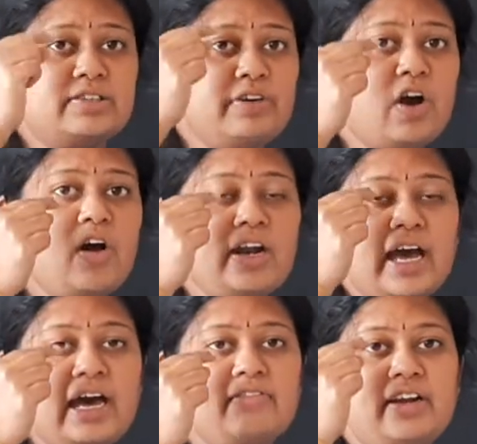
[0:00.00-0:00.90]
We all
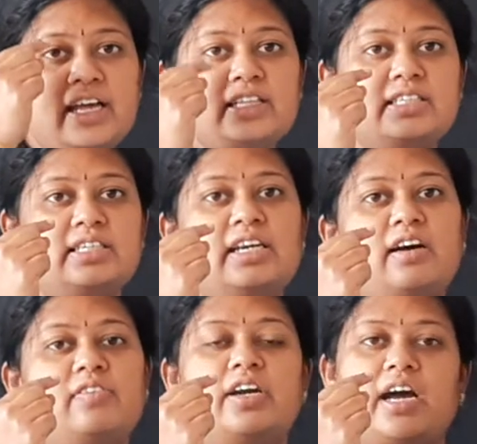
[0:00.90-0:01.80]
have lens in
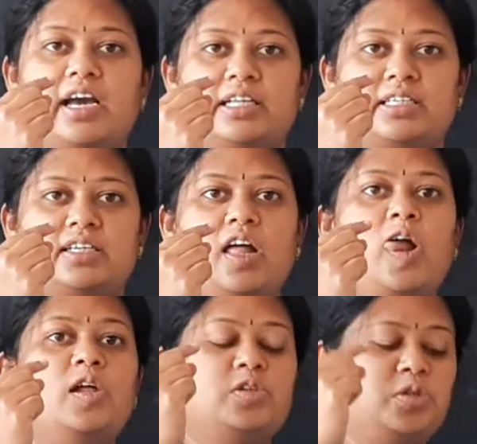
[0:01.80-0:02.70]
our eyes.
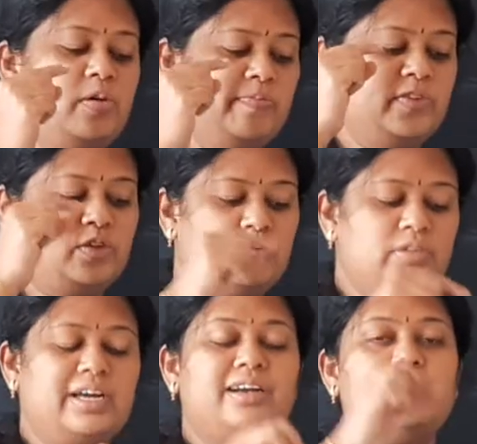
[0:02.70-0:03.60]
So through
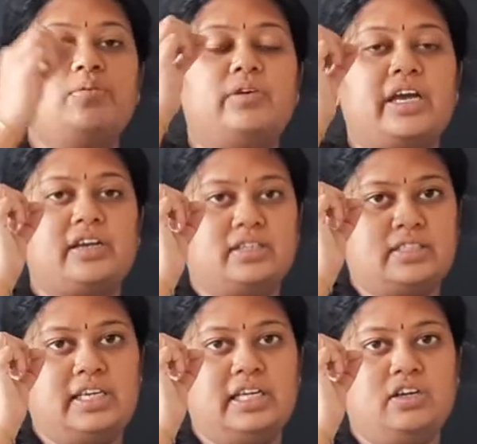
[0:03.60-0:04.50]
that you can
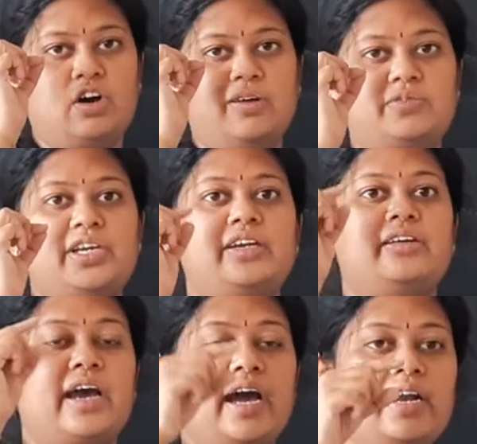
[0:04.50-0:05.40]
see the object,
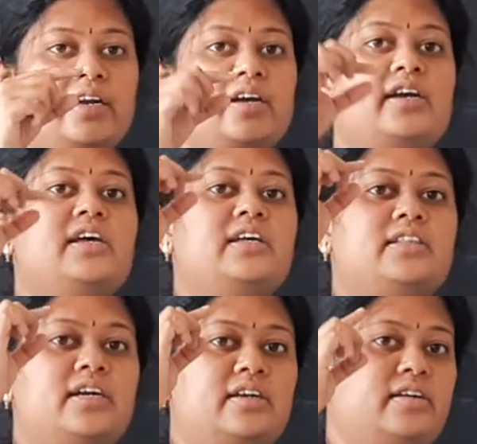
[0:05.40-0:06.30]
and
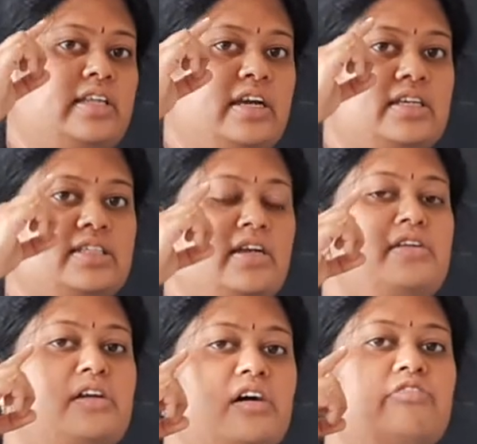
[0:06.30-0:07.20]
that there is a
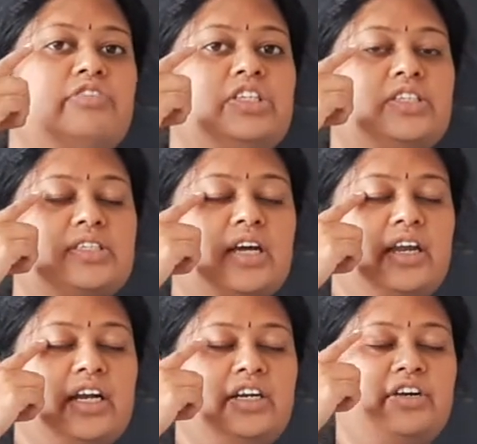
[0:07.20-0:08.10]
nerve which is
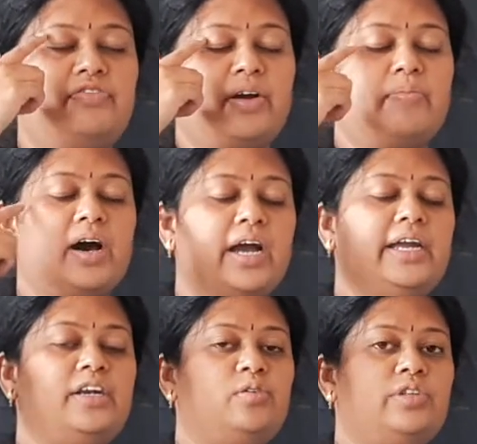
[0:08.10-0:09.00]
connected from
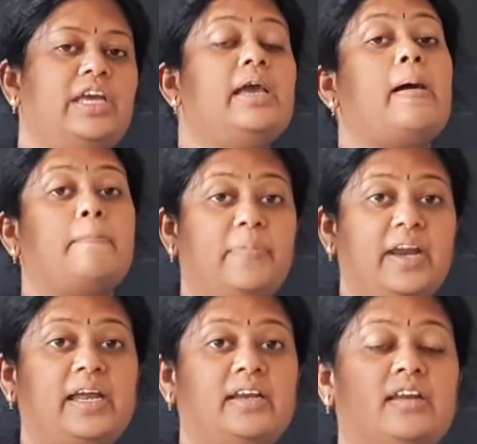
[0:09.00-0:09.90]
eye to the
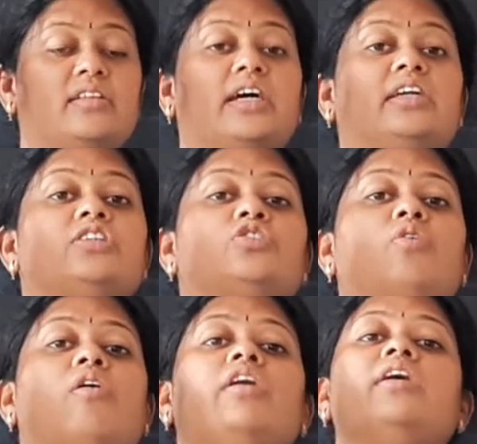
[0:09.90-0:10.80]
brain, that is
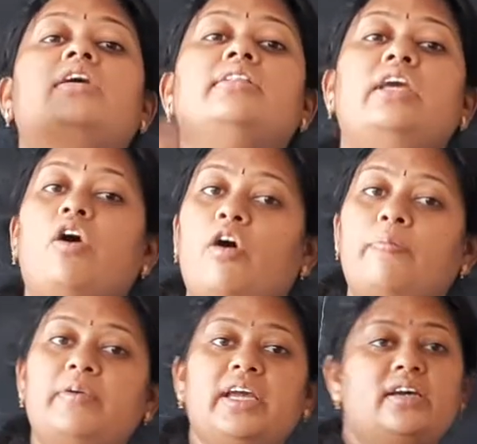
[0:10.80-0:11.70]
called the
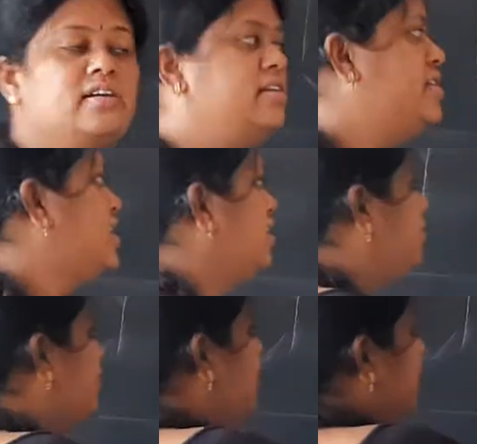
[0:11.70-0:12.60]
optic nerve.